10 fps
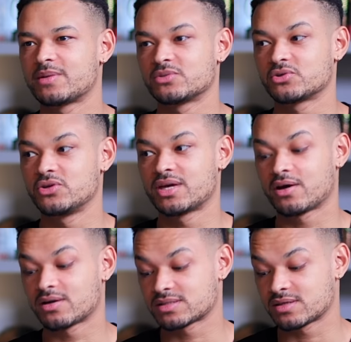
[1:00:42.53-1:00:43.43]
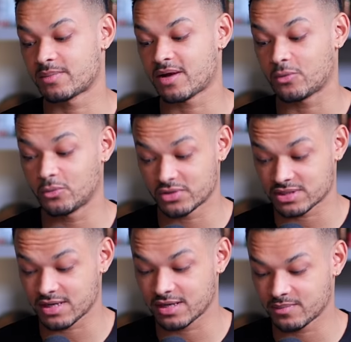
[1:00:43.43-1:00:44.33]
and I'm sure you get asked about all the
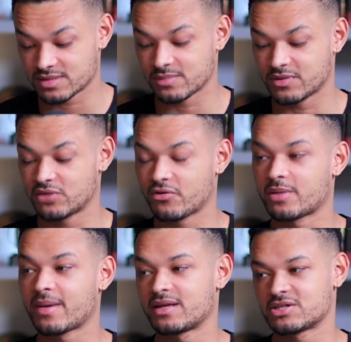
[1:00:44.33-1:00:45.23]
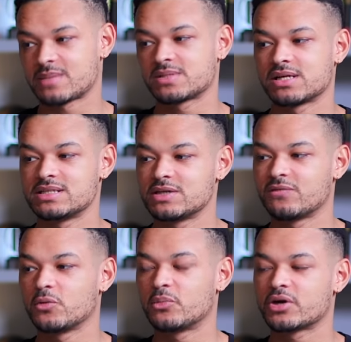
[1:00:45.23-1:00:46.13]
time, and something you wrote about in chapter 19
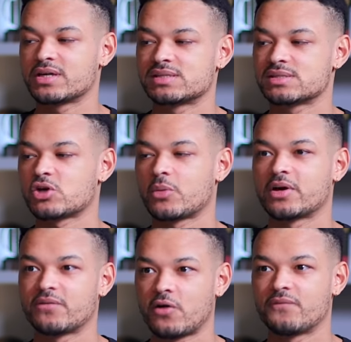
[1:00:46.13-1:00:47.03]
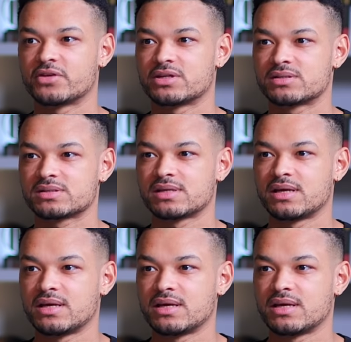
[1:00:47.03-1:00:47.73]
of your book is this topic of confidence